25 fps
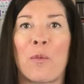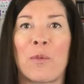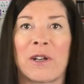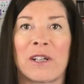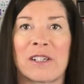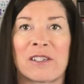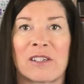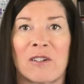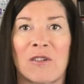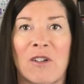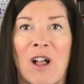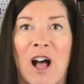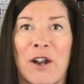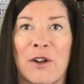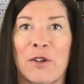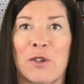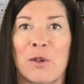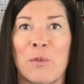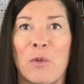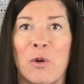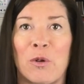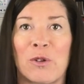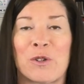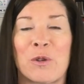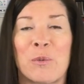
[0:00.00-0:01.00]
because a lot of the
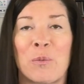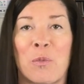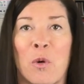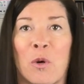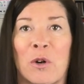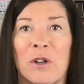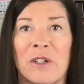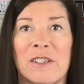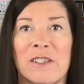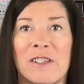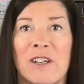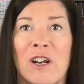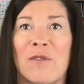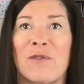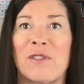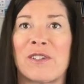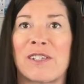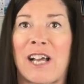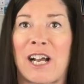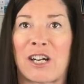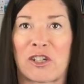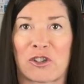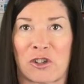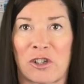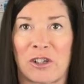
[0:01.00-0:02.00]
most important stuff is
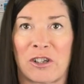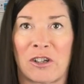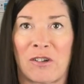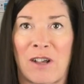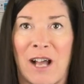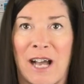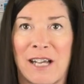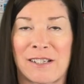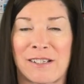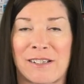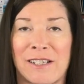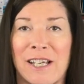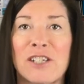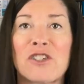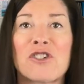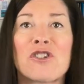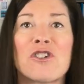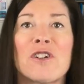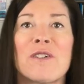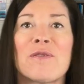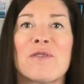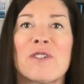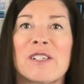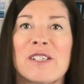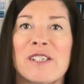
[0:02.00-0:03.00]
actually the last section
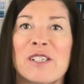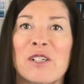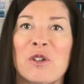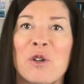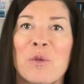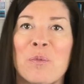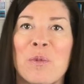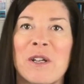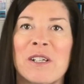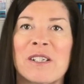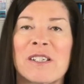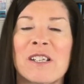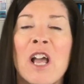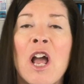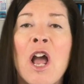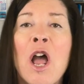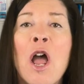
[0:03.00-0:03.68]
of the syllabus.